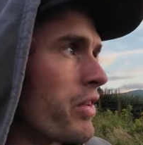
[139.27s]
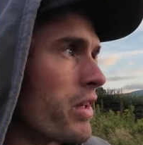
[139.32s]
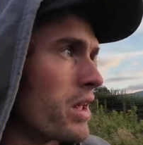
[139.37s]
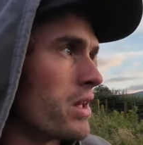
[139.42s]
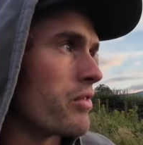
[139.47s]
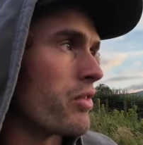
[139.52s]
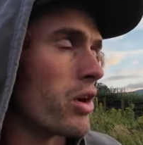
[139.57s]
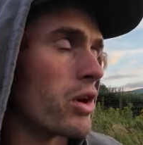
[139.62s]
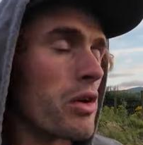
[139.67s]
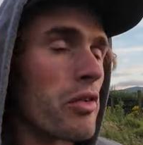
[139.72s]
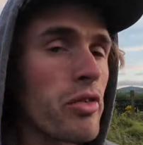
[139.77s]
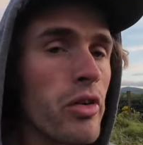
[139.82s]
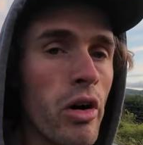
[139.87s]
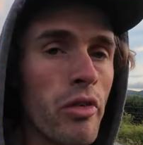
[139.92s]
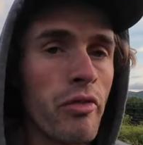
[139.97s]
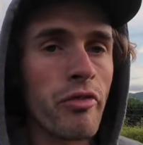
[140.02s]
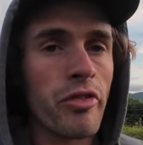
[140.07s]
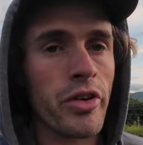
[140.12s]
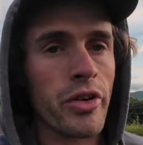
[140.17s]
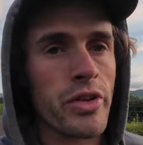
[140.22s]
feel like you've got enough
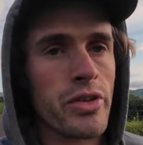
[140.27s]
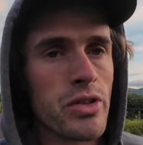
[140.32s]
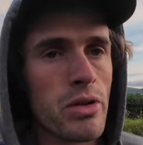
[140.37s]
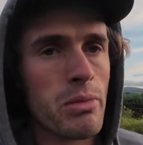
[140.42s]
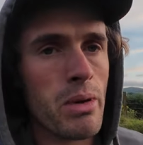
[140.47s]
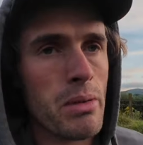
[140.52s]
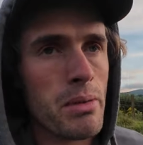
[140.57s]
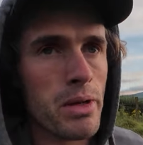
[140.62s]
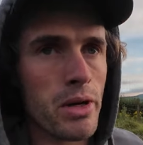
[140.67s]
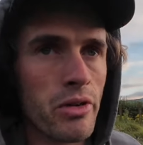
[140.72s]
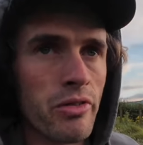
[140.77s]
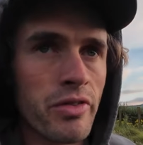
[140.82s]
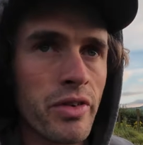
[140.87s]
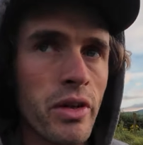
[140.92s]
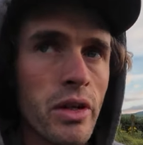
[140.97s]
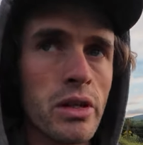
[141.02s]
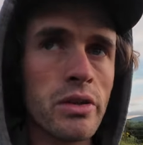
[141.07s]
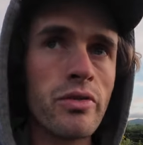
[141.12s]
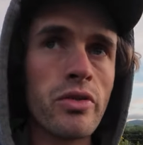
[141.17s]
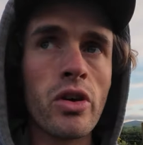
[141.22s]
confidence, or maybe you don't
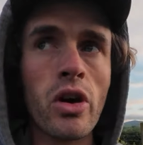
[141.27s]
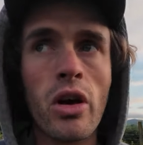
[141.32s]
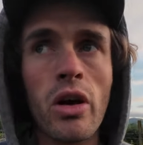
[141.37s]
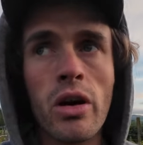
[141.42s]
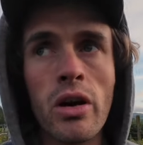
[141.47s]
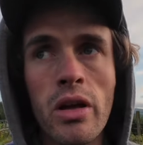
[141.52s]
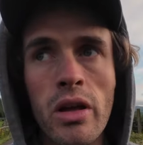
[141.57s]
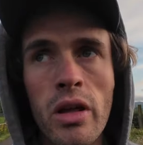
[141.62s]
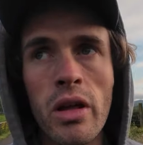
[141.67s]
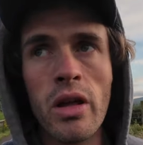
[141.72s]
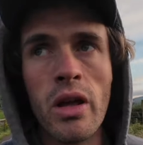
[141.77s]
feel like you've got